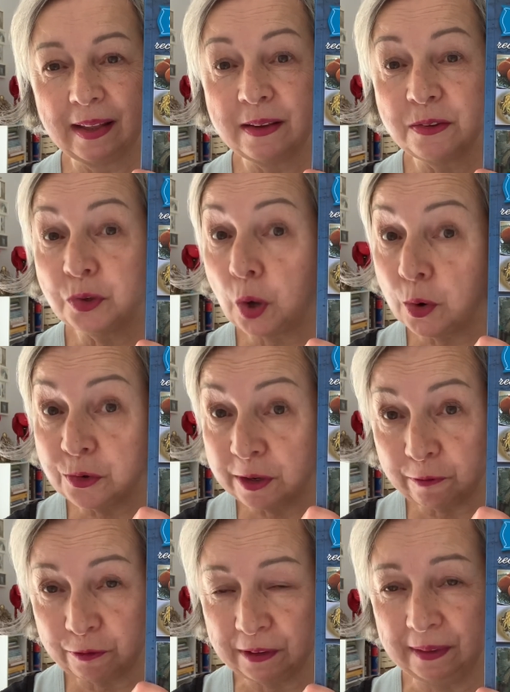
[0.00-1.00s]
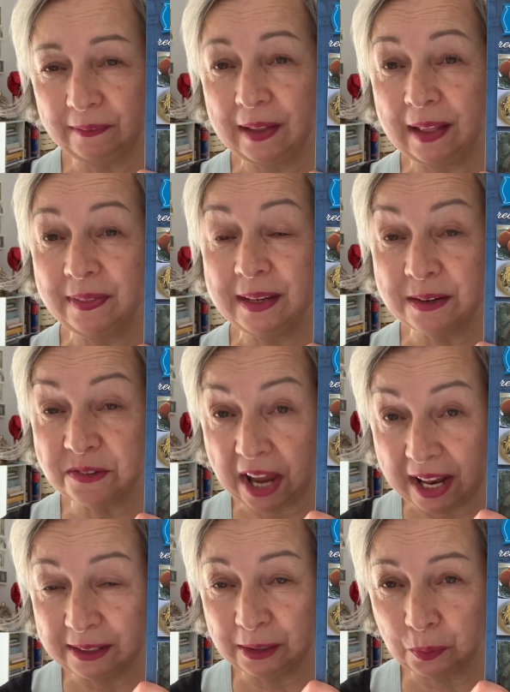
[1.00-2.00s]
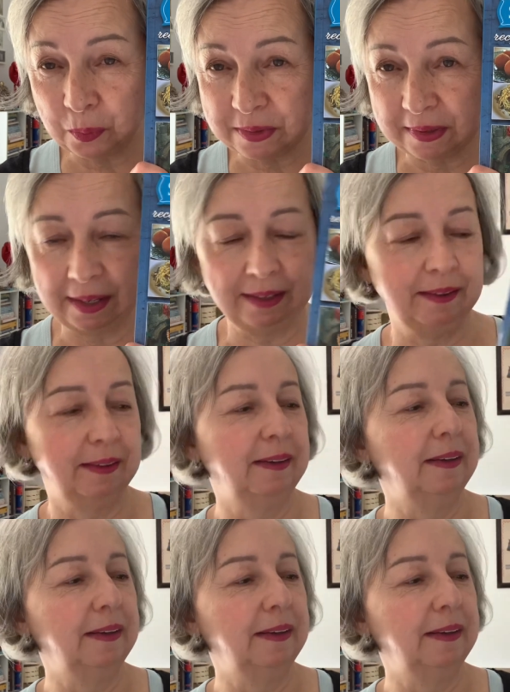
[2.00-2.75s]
So different than the Italian cuisine.